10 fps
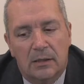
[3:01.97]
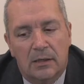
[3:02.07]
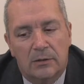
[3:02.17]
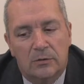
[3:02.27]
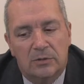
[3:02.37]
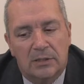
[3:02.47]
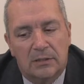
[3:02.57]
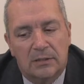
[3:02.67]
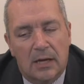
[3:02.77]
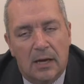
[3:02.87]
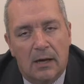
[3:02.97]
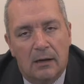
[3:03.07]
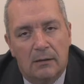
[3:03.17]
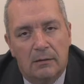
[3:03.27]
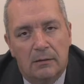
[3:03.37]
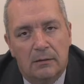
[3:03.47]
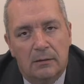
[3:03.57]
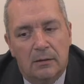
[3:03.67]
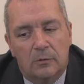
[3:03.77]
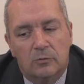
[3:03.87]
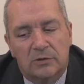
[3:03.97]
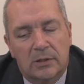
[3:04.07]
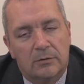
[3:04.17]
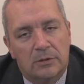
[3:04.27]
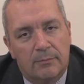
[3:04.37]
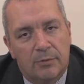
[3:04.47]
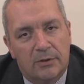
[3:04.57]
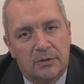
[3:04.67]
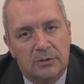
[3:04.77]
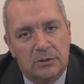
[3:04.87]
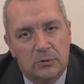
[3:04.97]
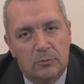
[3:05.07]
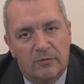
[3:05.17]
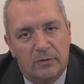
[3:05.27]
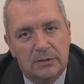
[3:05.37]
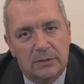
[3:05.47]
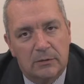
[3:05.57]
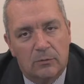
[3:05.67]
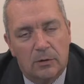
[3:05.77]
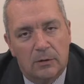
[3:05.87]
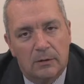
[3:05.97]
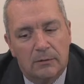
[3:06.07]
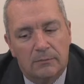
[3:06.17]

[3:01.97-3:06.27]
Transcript: and using the tower, and also to the person supervising the work.